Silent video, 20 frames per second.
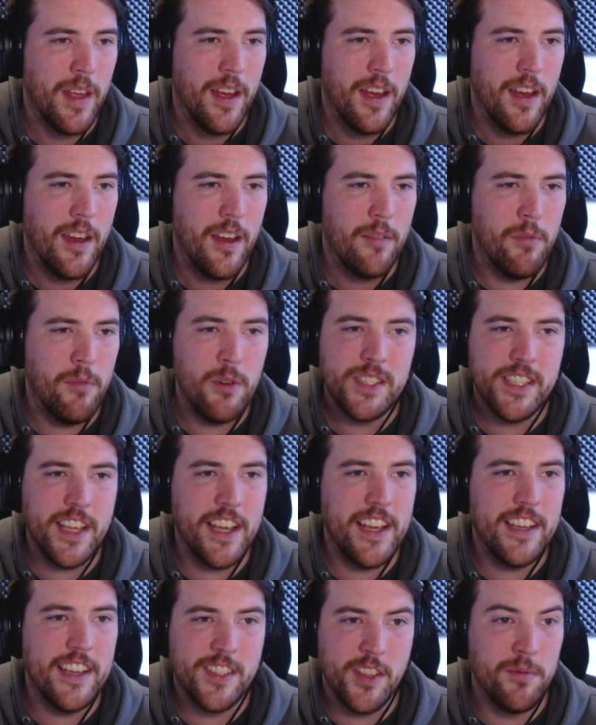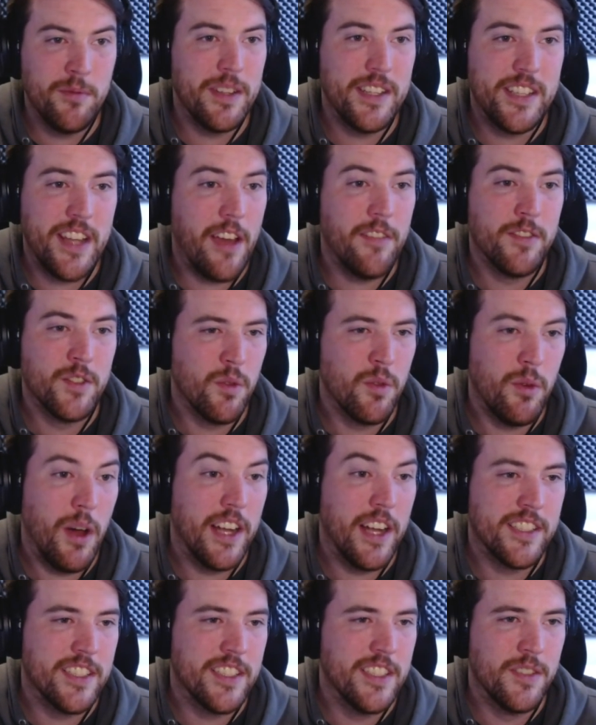Mostly I assume the devs will
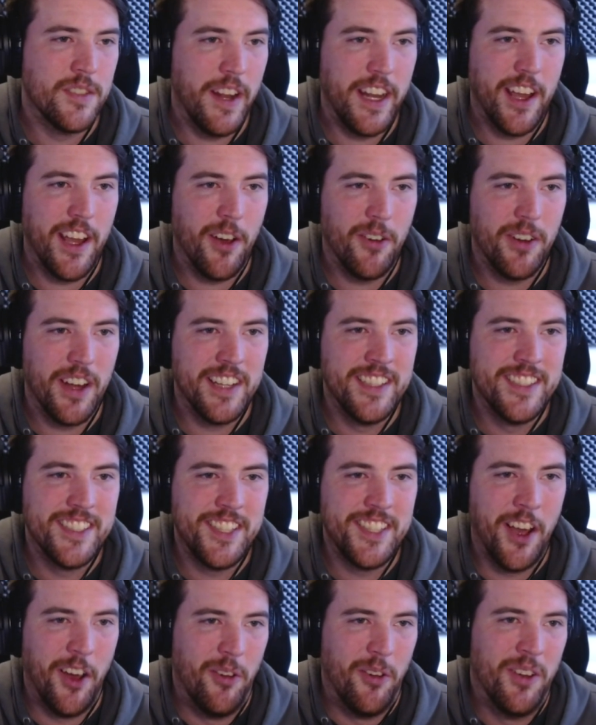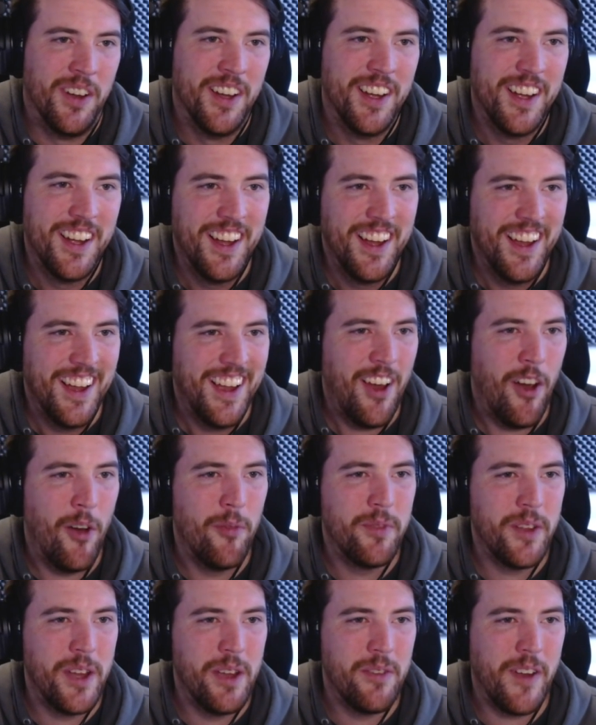watch this video, and so
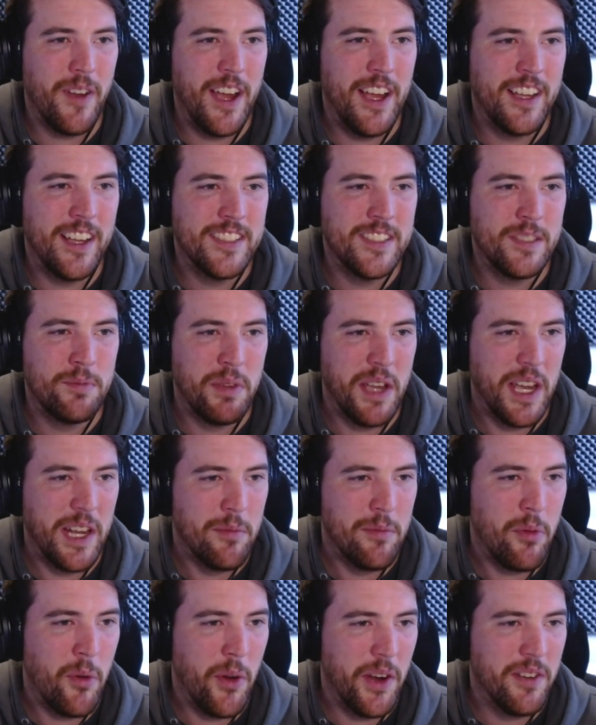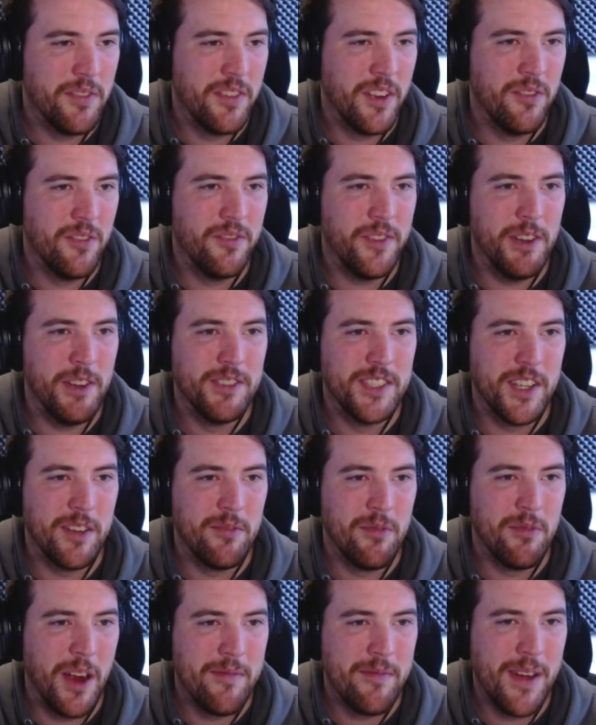hopefully if I explain a point of confusion
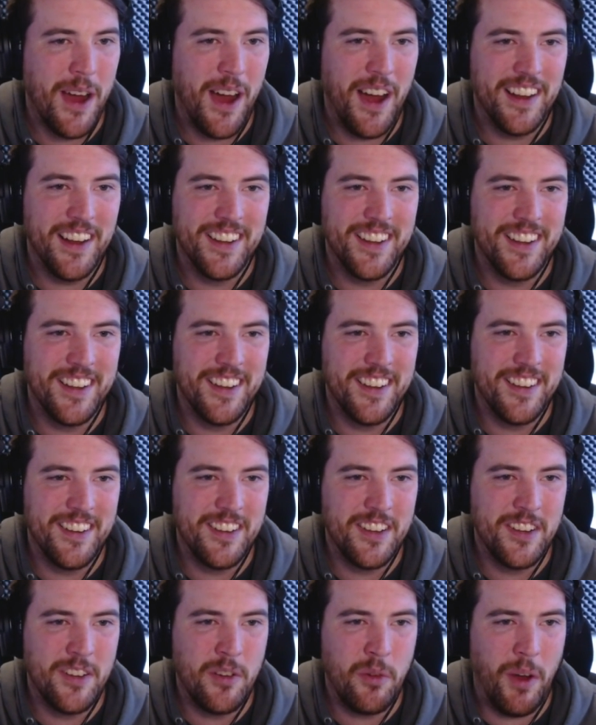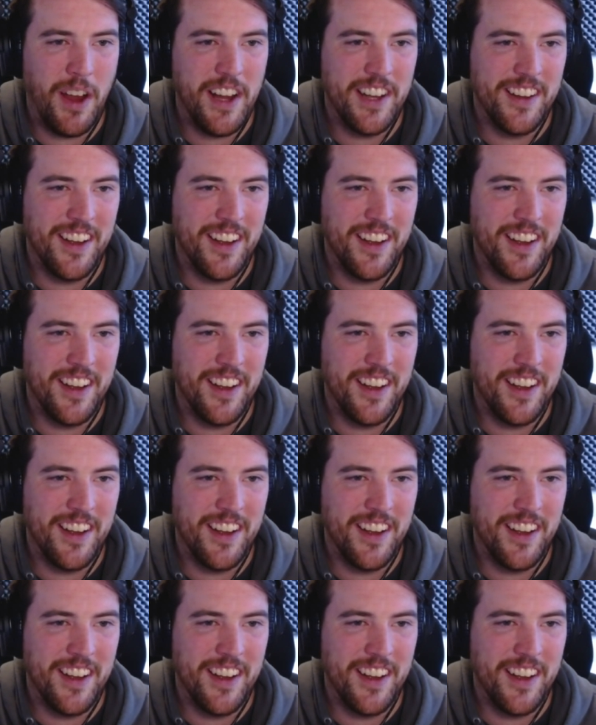where I'm not quite